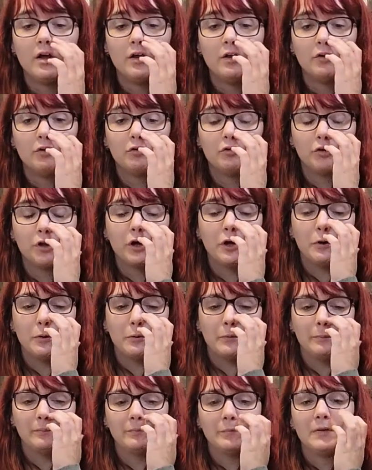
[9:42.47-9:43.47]

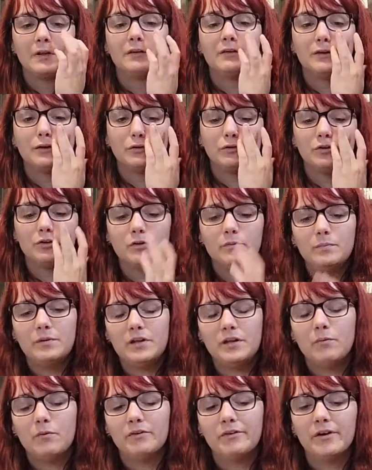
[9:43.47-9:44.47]
So this could be
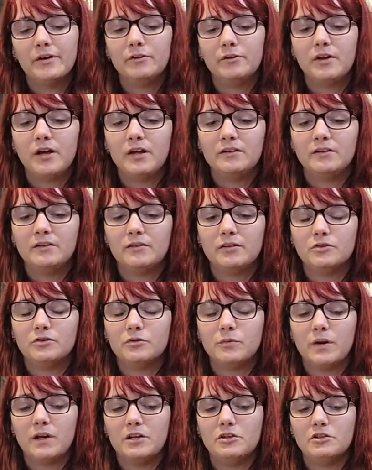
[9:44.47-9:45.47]
what's underlying the
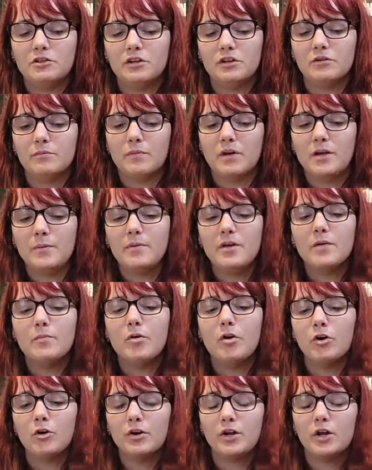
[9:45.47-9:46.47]
situation is maybe I'm
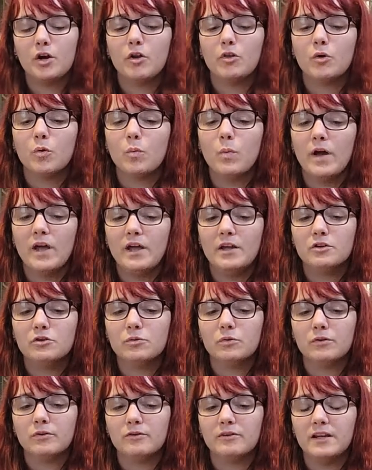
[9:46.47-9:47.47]
already on the way
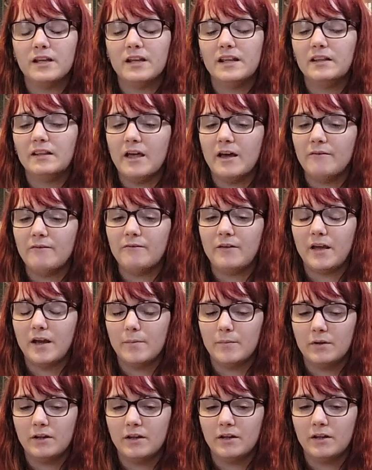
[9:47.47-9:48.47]
towards getting that
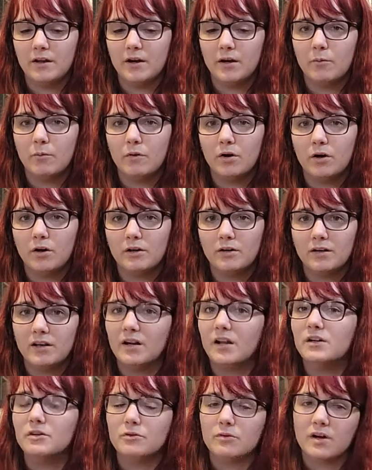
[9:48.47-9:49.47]
family that I want, and
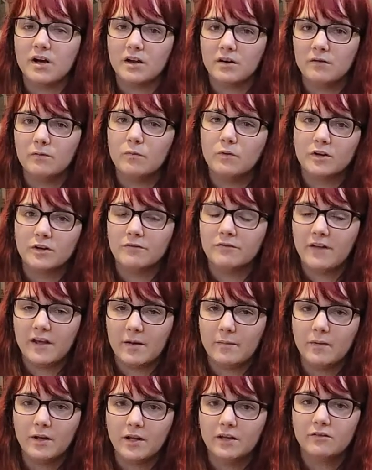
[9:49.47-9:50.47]
I do kind of want a
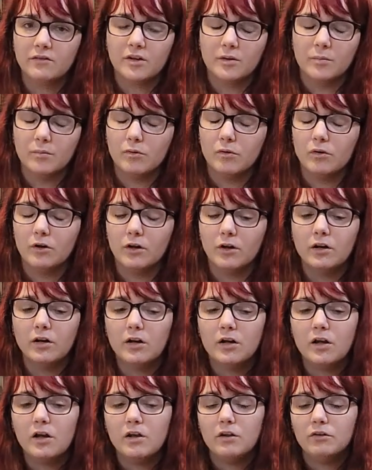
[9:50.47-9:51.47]
family at some point.
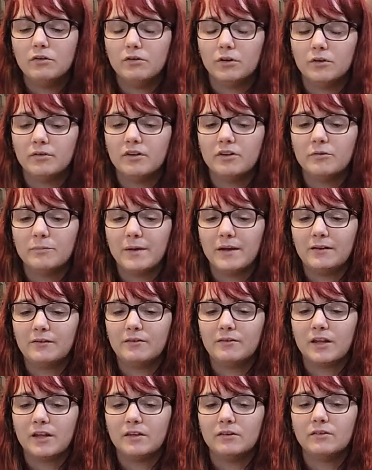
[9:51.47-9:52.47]
So this makes
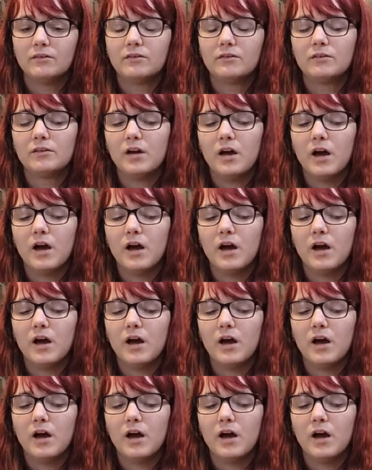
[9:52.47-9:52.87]
sense.